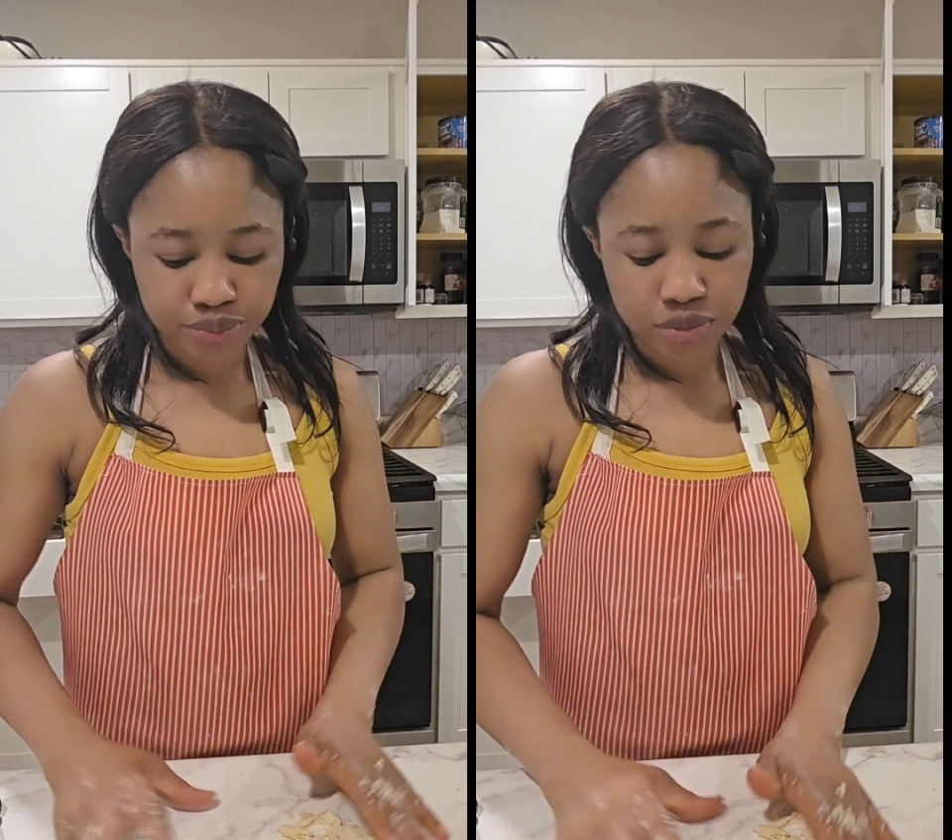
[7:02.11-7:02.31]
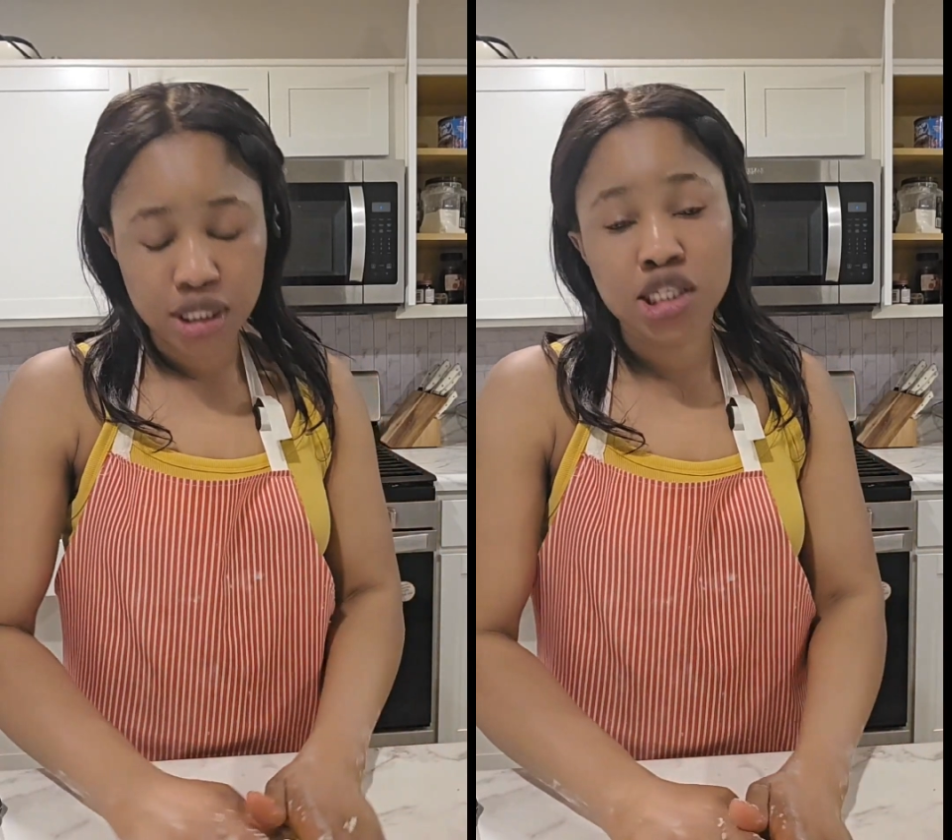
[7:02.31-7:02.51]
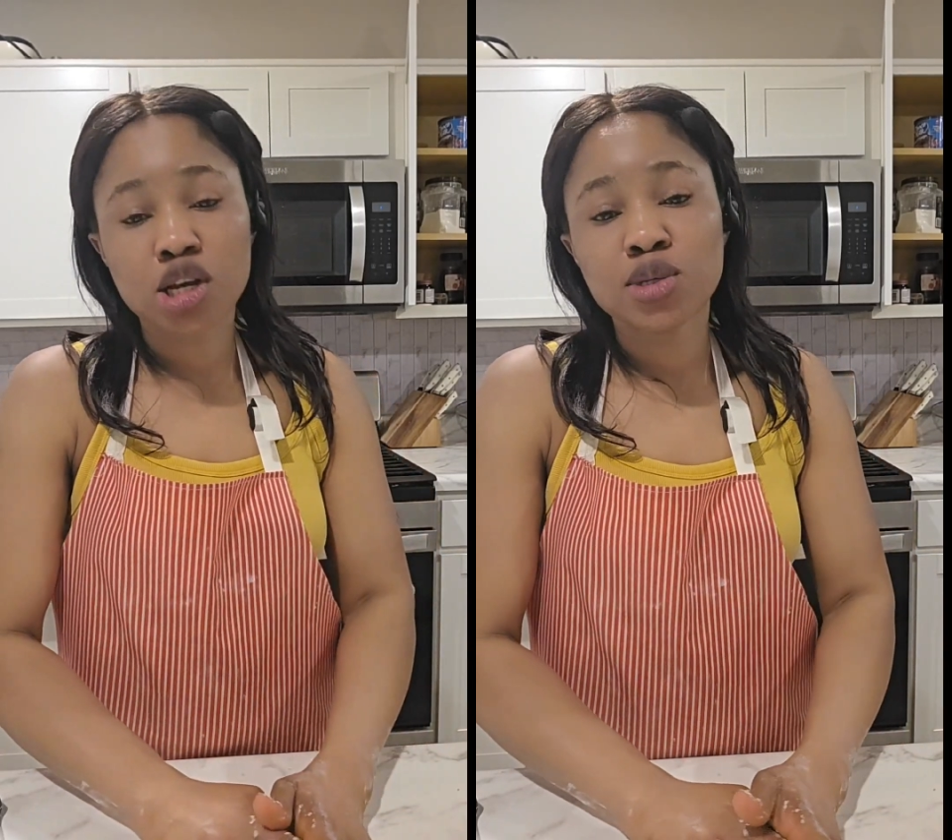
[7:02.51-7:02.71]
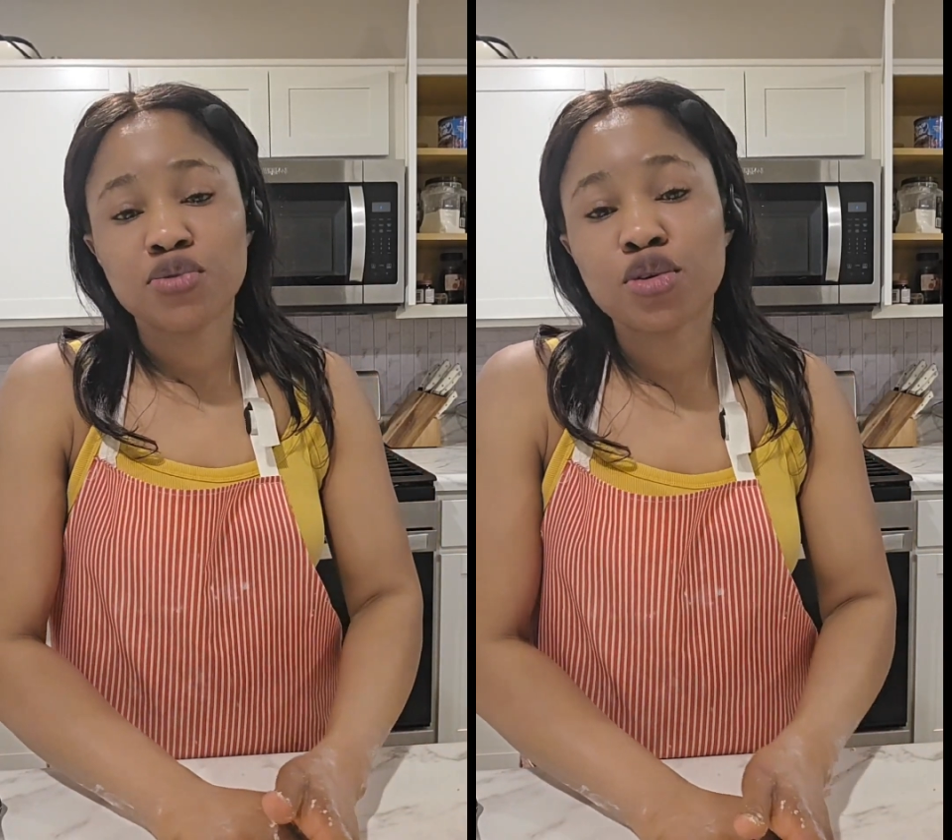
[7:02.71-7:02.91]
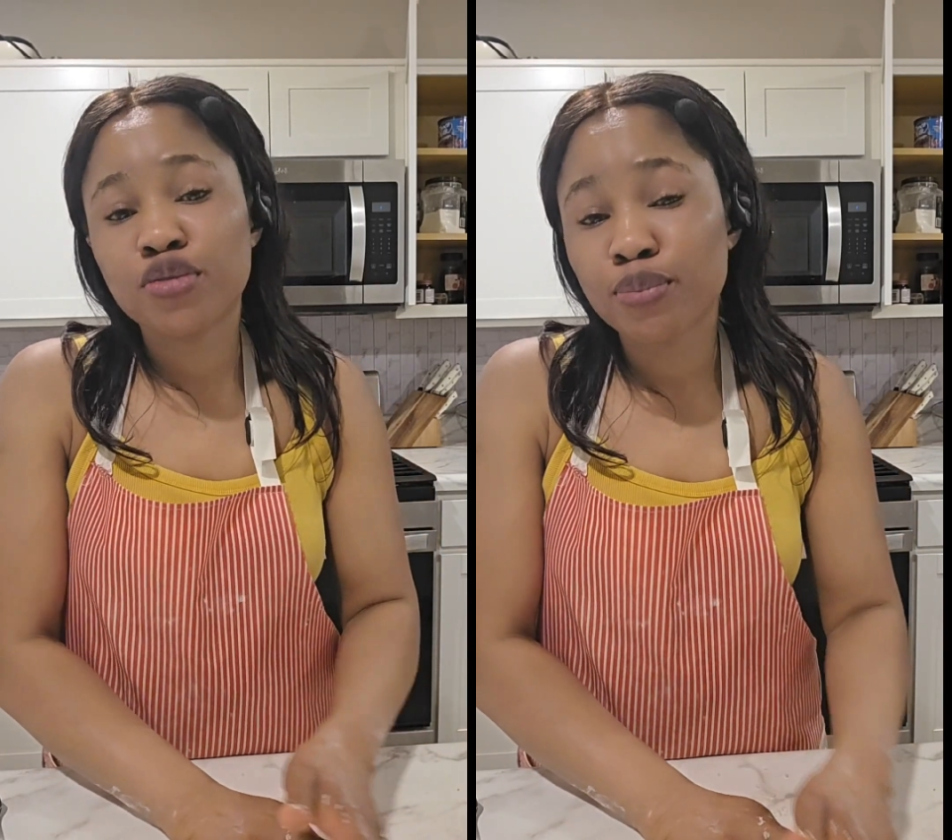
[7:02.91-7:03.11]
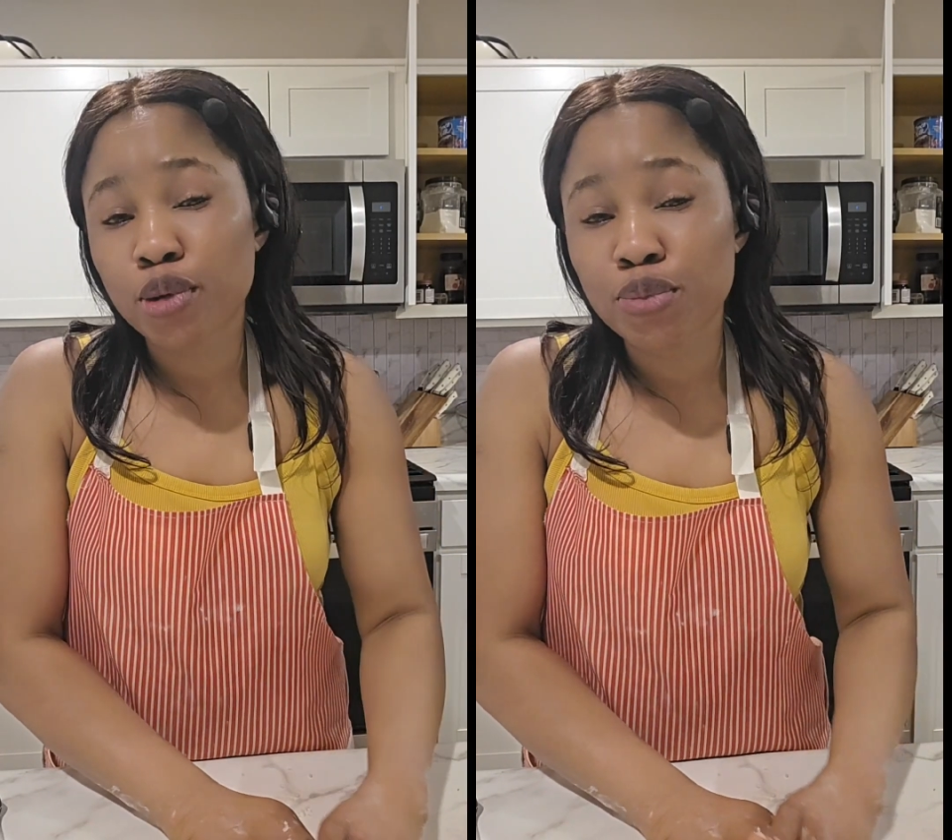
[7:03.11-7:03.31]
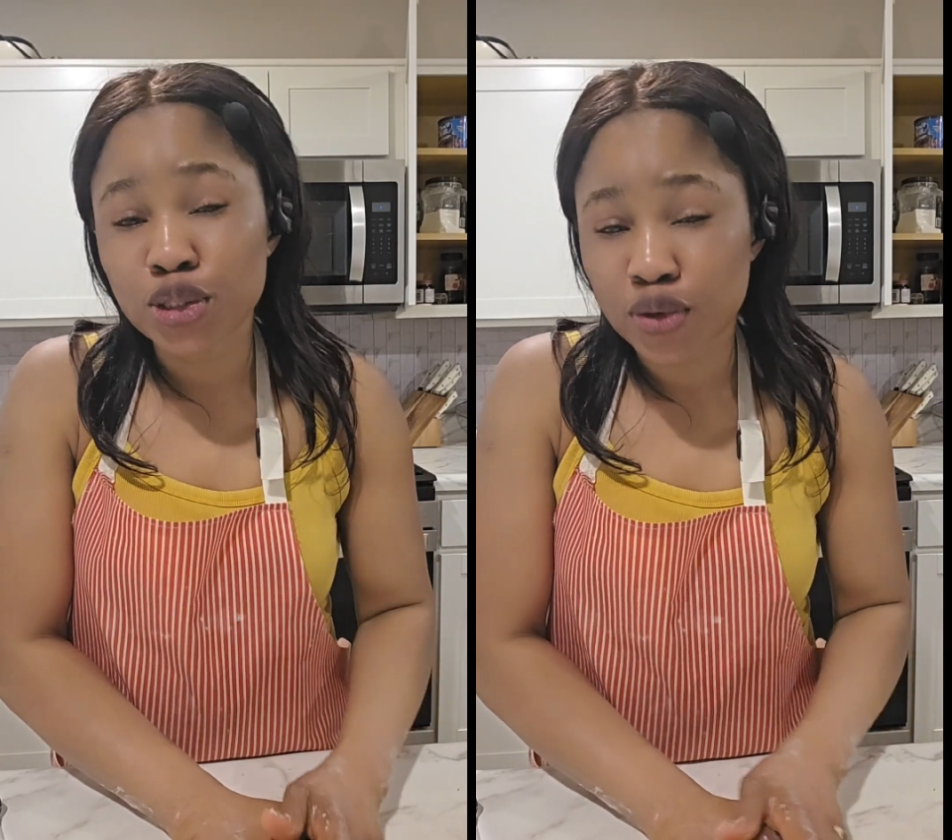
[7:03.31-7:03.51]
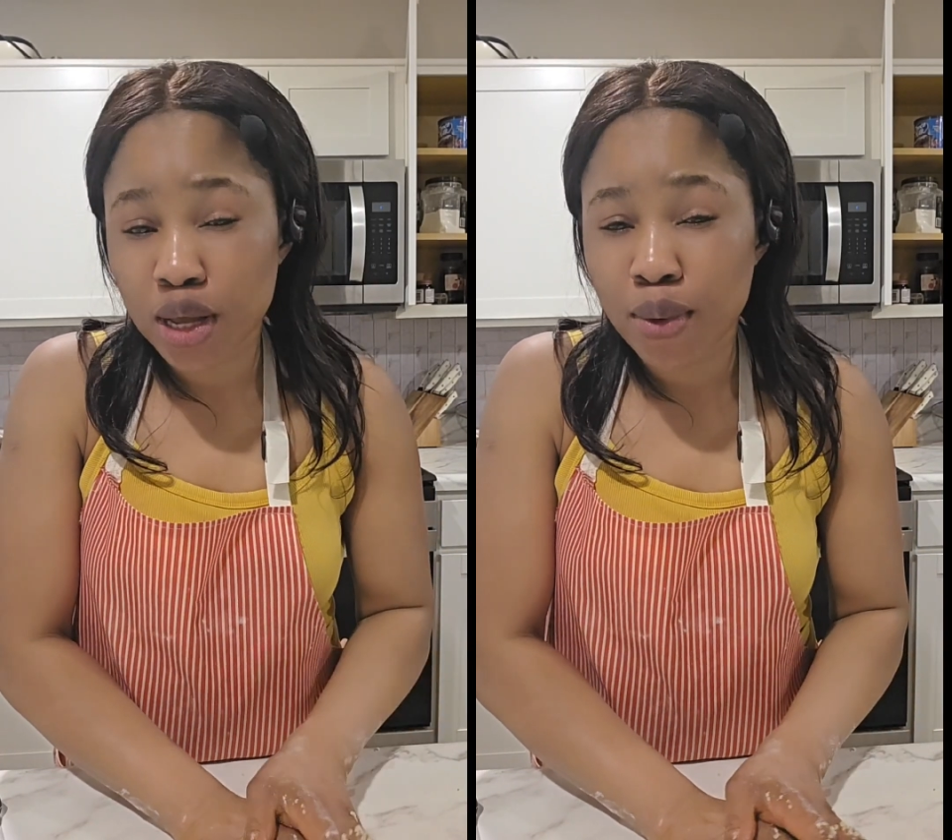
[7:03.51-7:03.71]
6 cups of
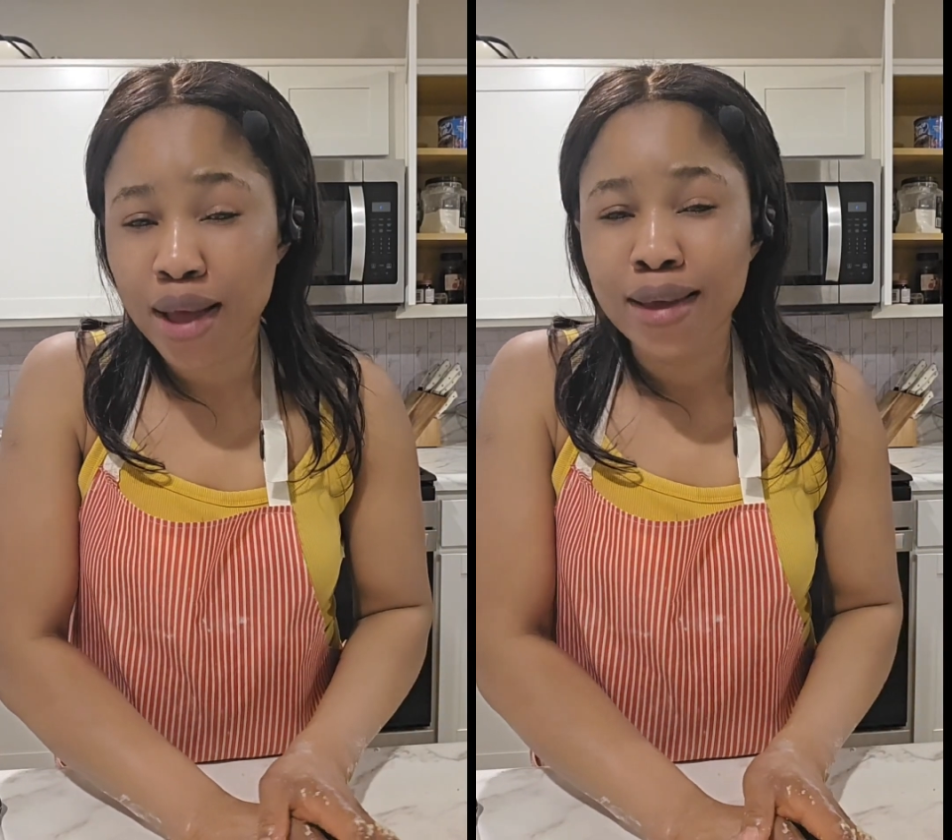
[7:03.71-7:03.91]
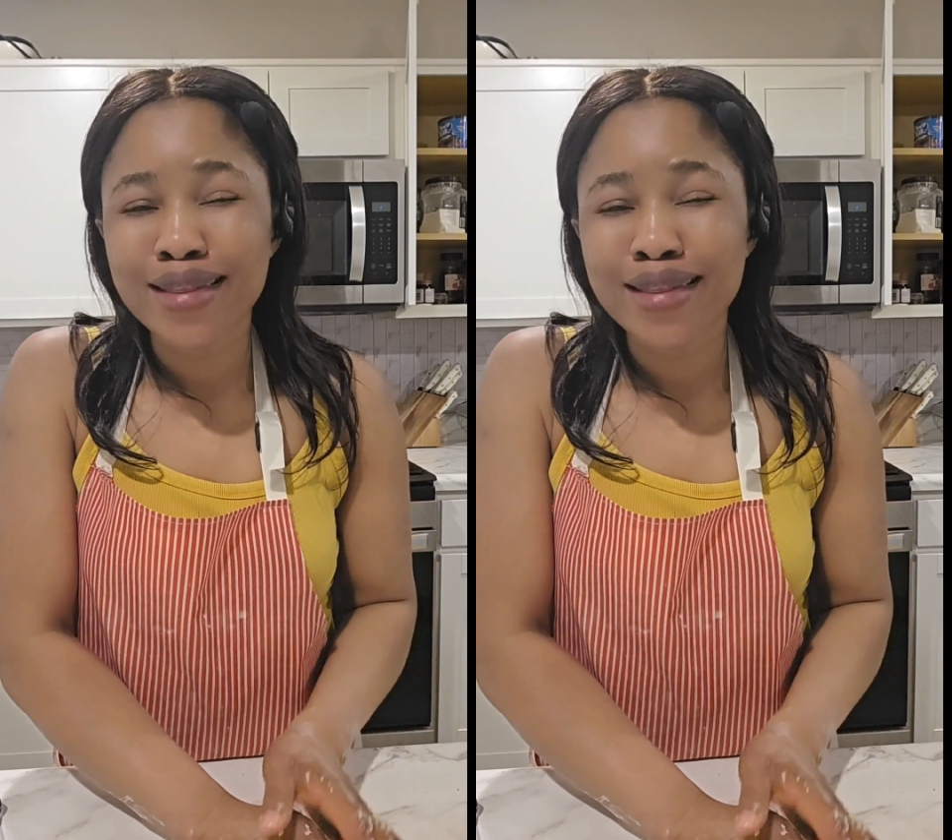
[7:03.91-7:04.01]
all-purpose flour.